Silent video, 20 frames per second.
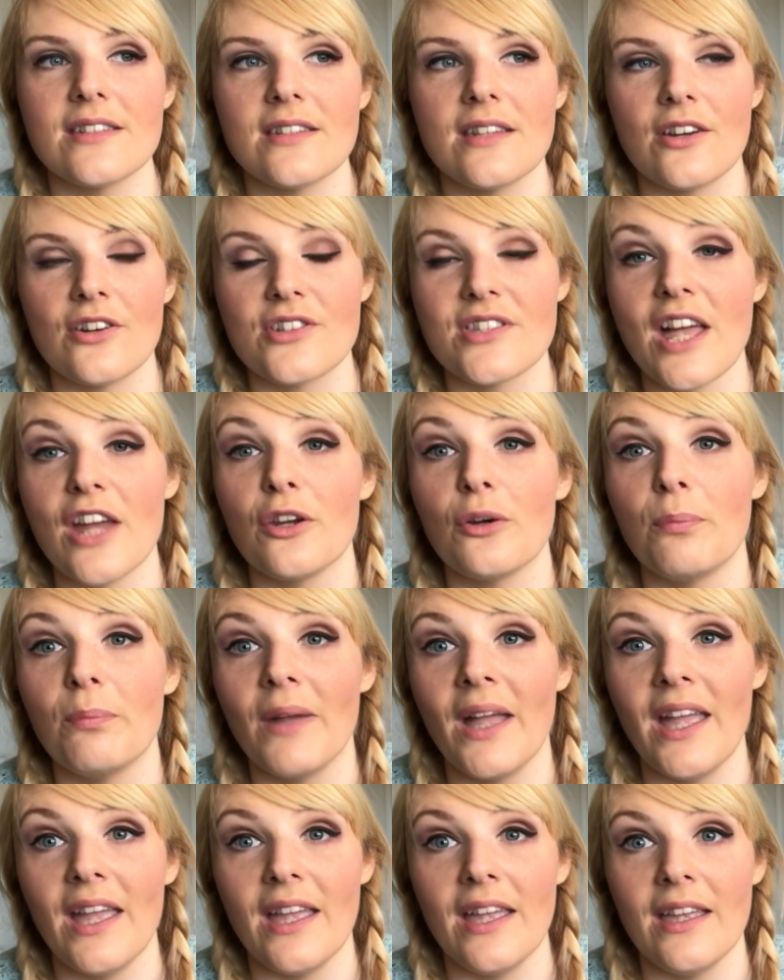set up
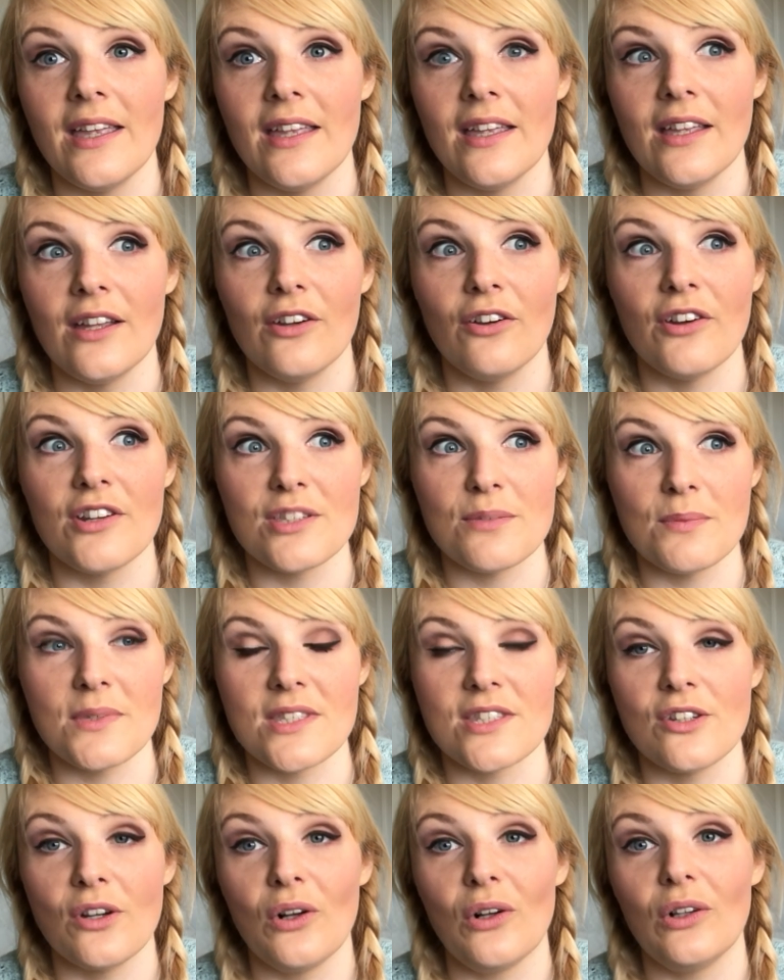a Christmas
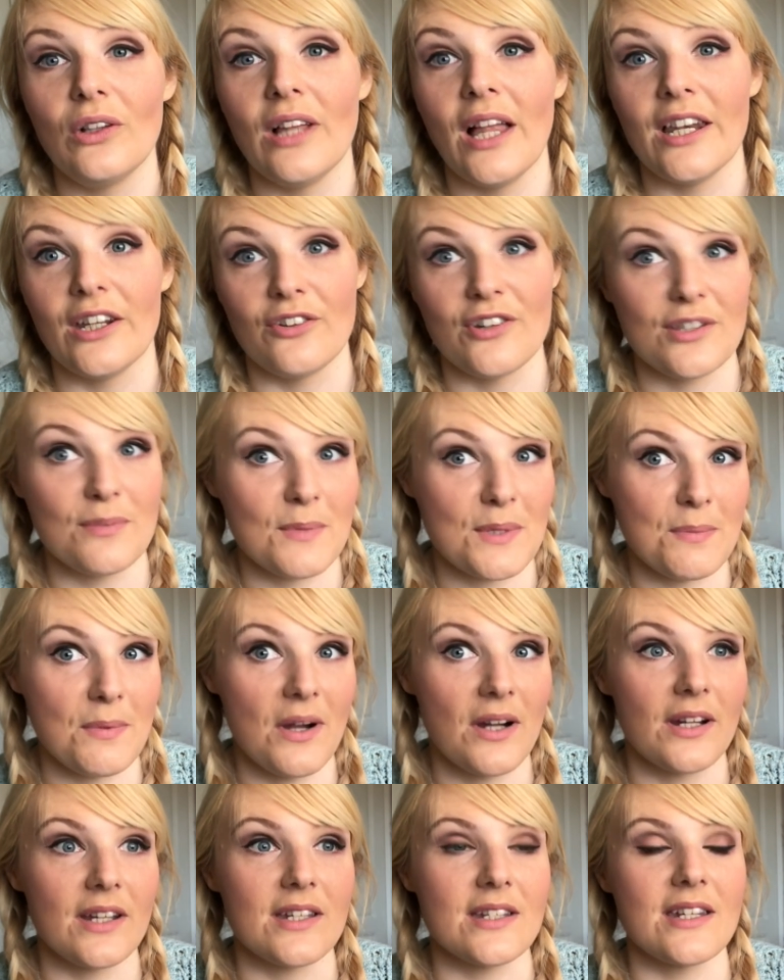stall at a Christmas
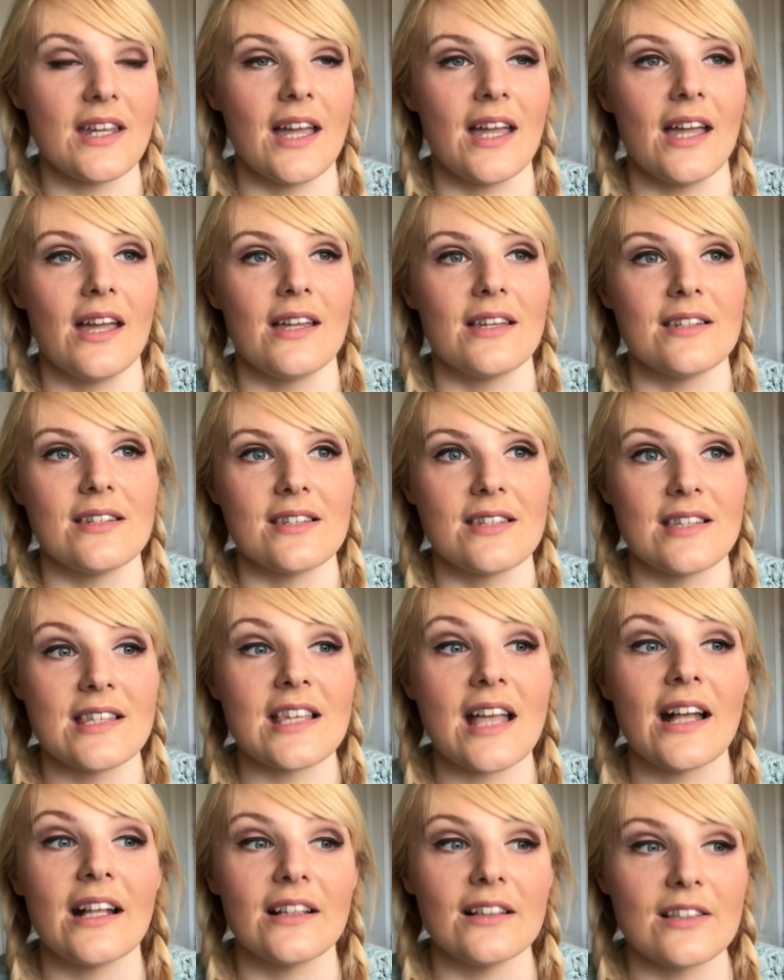market and
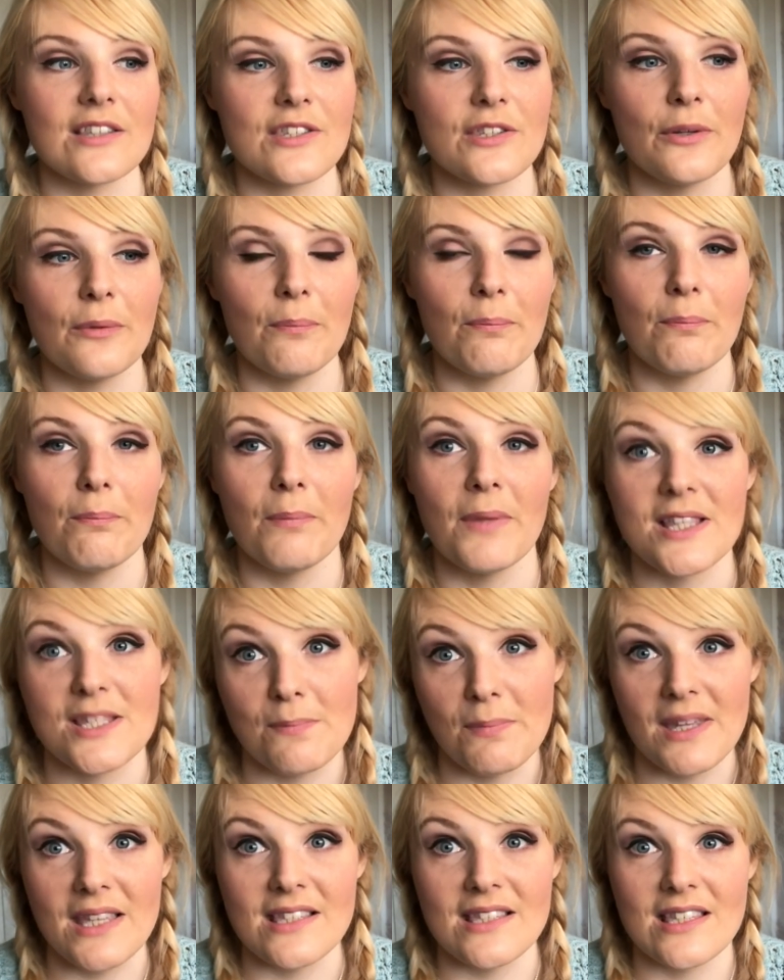sell some bits and
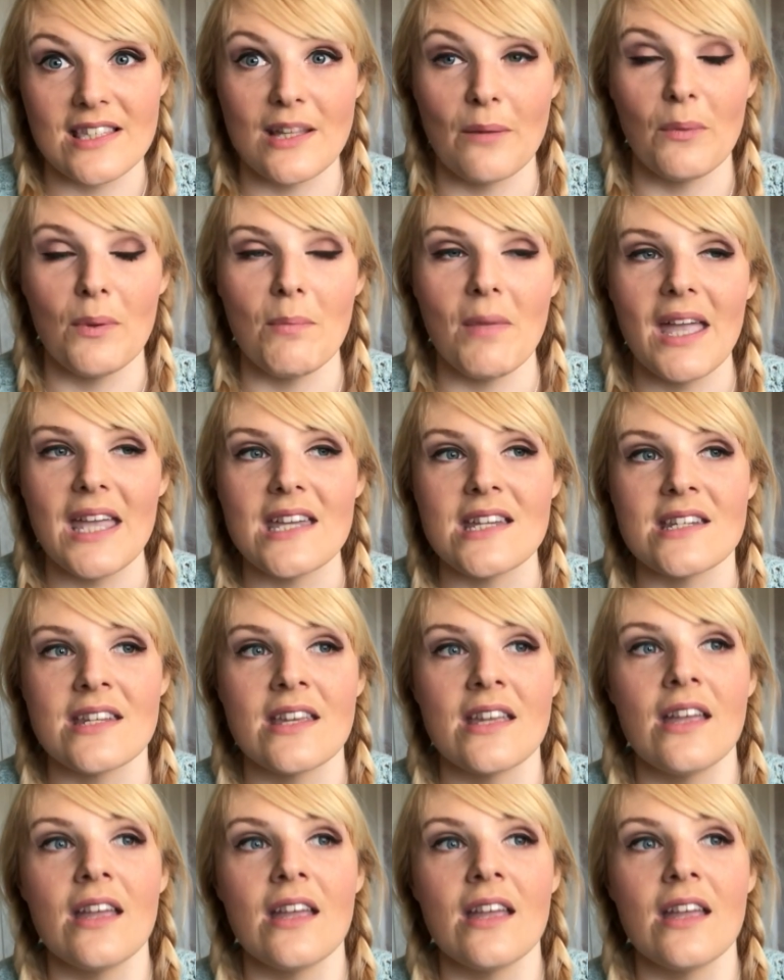pieces that we made.